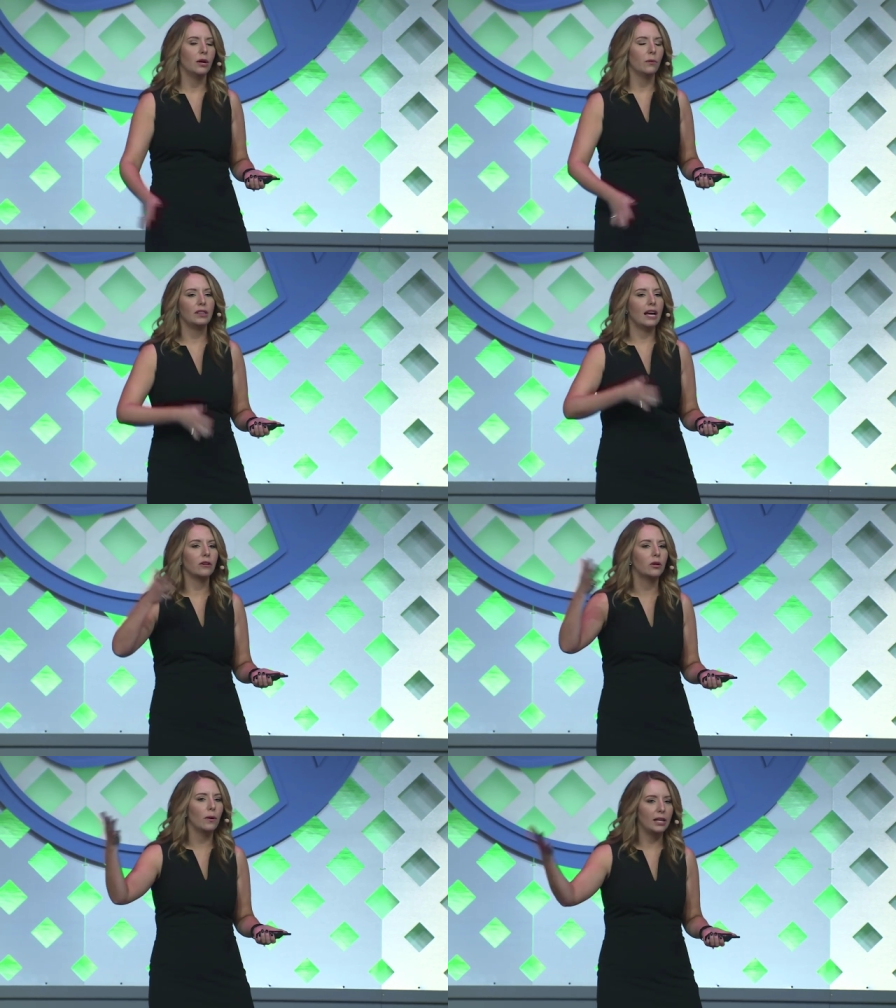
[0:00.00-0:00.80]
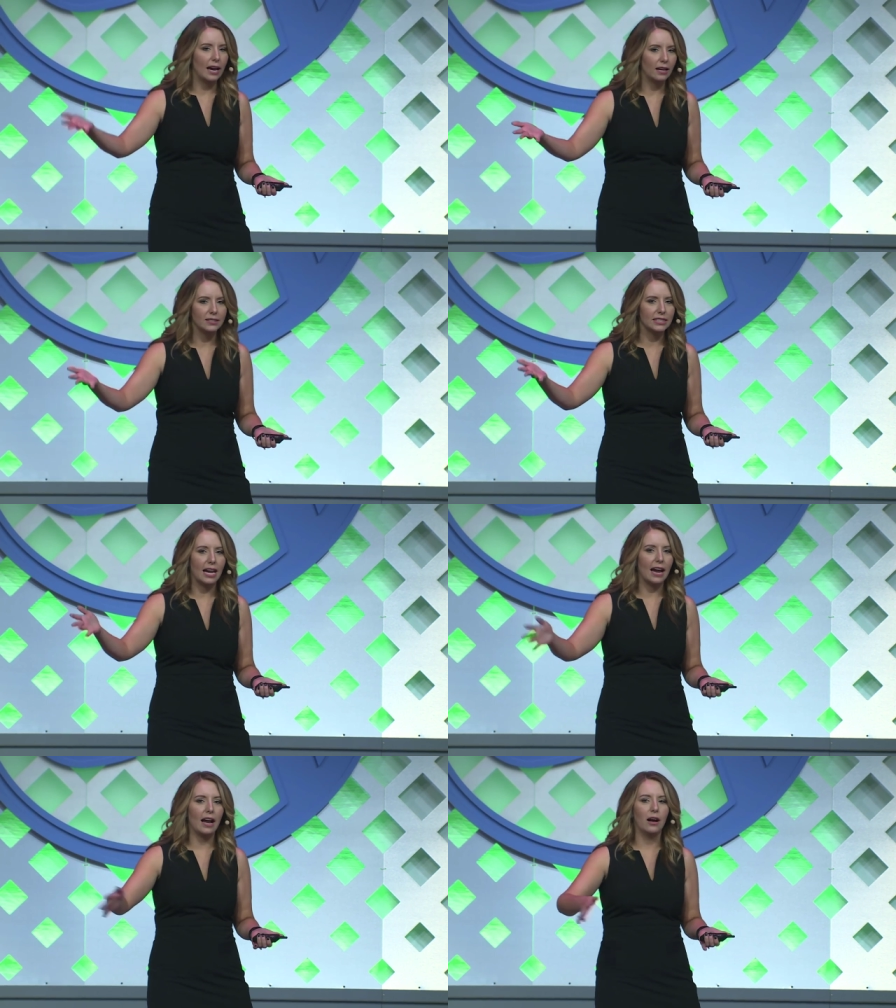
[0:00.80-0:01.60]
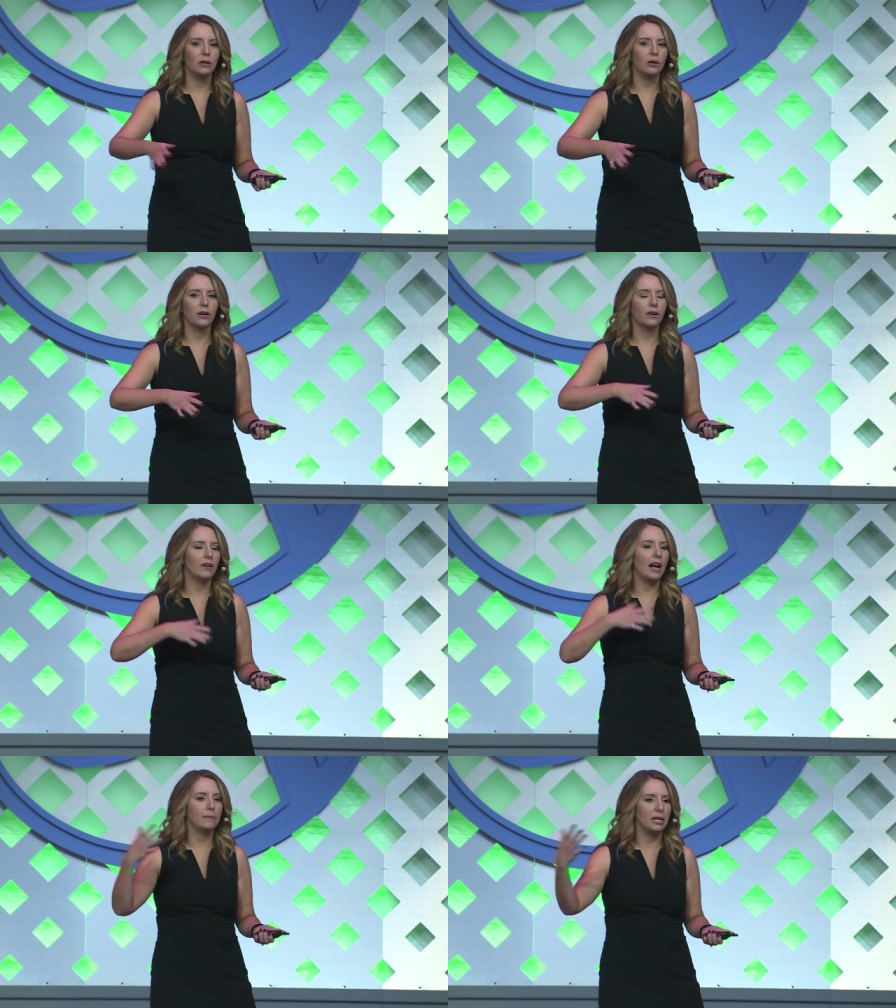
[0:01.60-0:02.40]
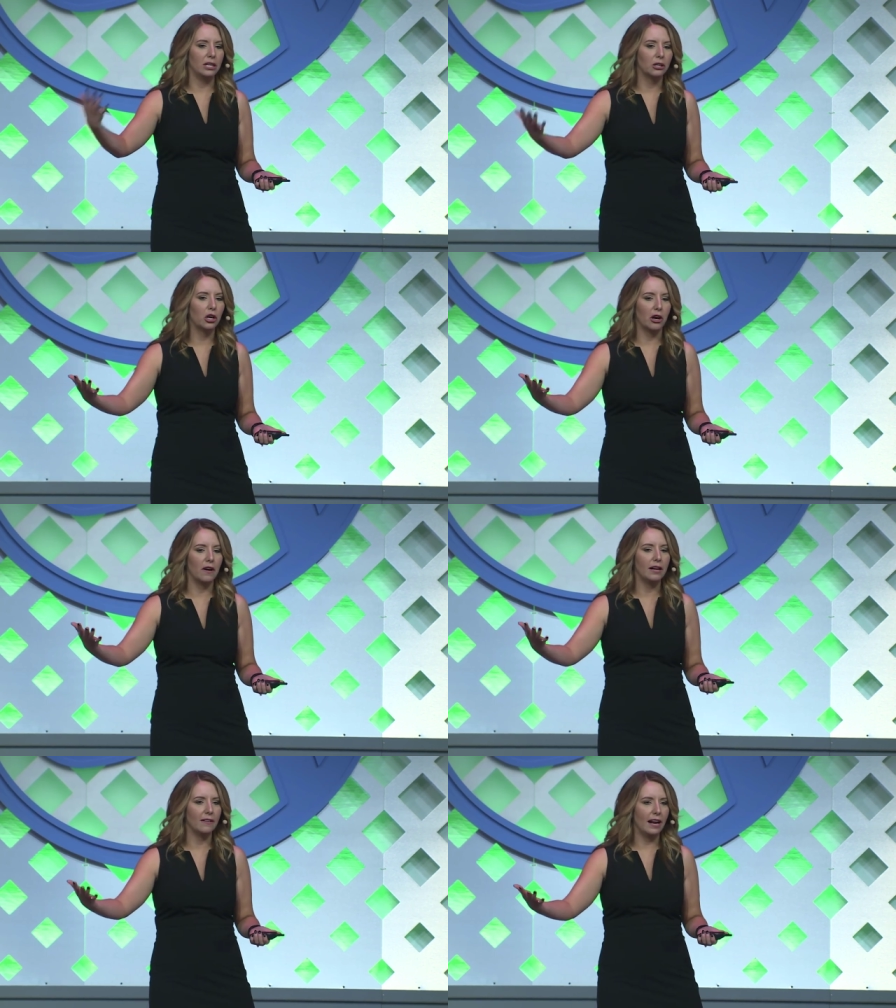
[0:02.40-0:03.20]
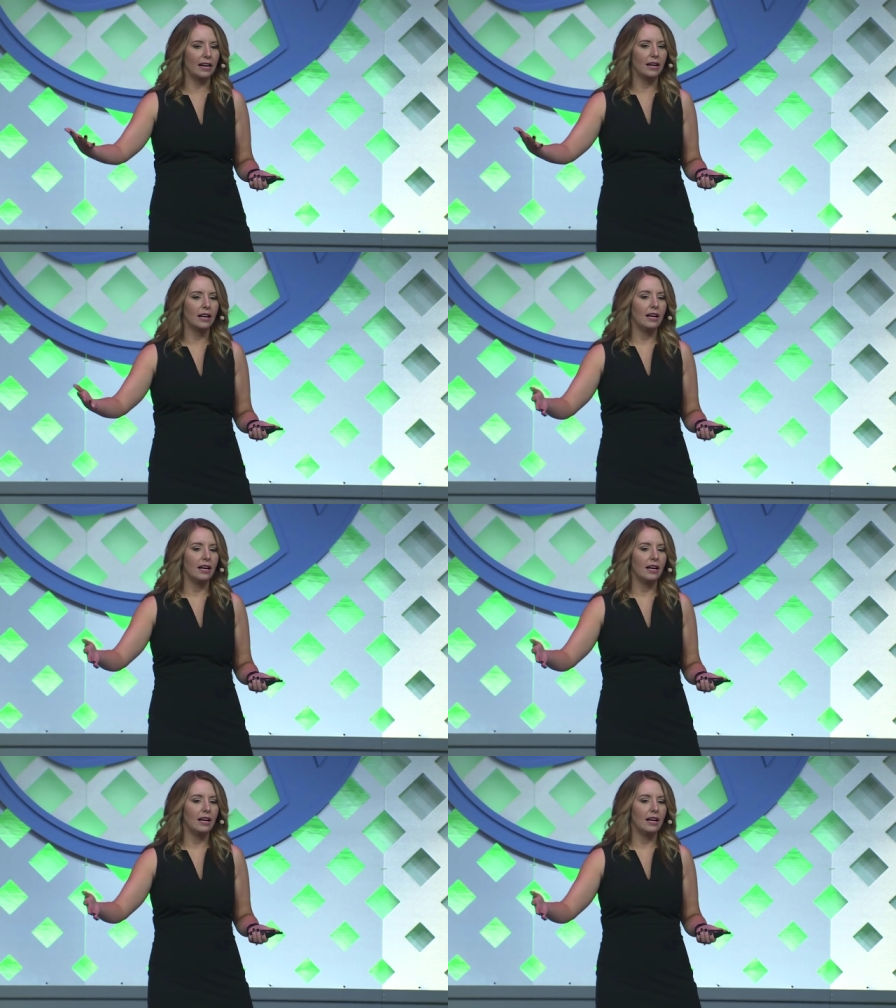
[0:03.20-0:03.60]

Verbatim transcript: without going out of style or, or not being current, right?